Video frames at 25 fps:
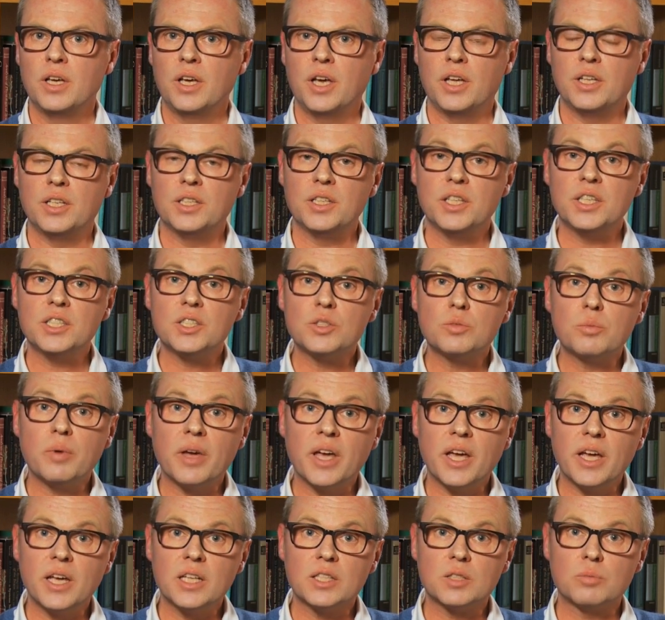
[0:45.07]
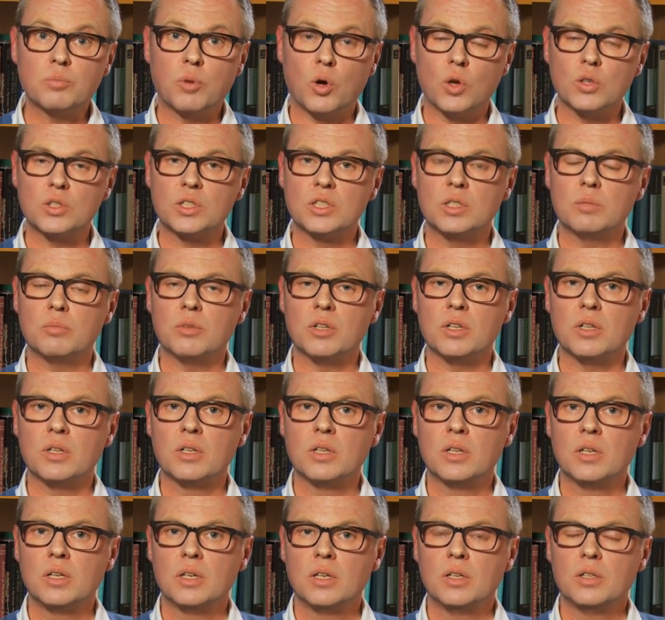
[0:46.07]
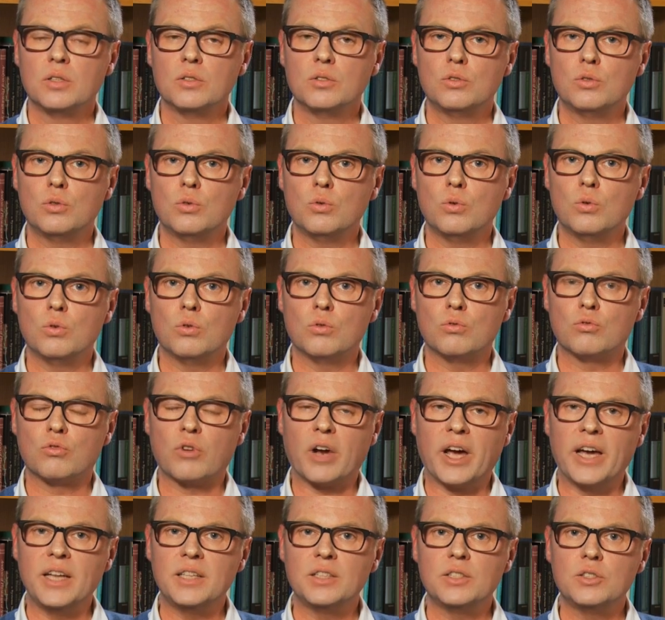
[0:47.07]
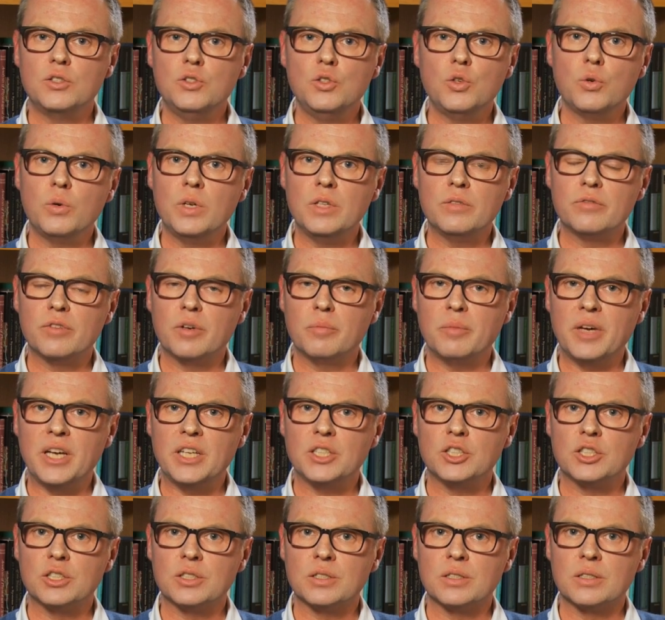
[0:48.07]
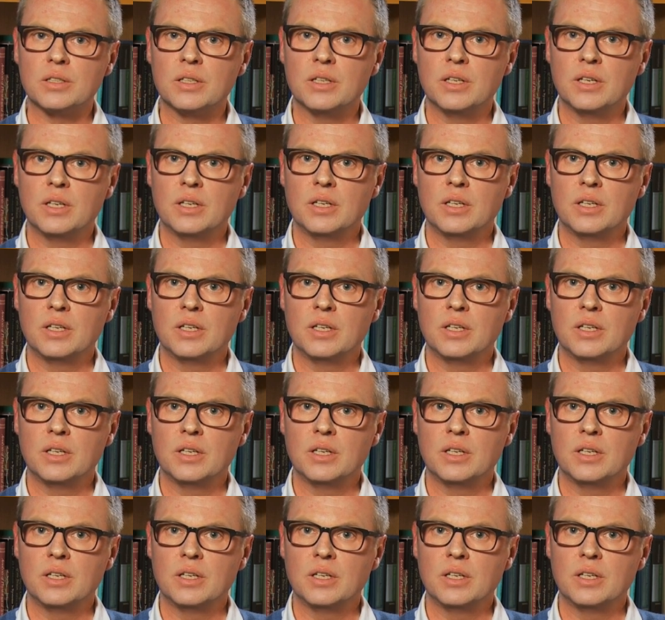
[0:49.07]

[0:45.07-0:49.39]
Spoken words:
And in this way, it's possible to write new information